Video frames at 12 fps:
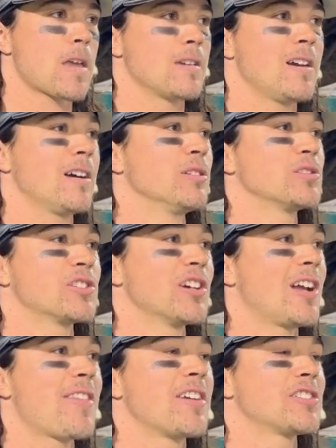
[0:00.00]
Yeah, it was
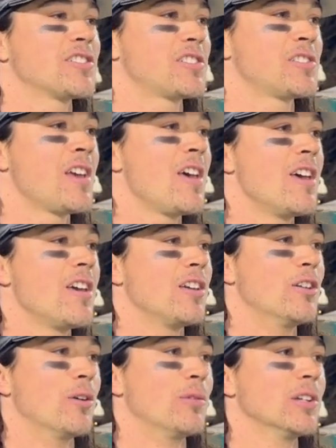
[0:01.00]
good. I think just,
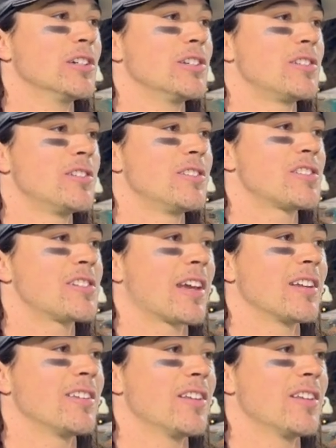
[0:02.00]
you know, really sticking to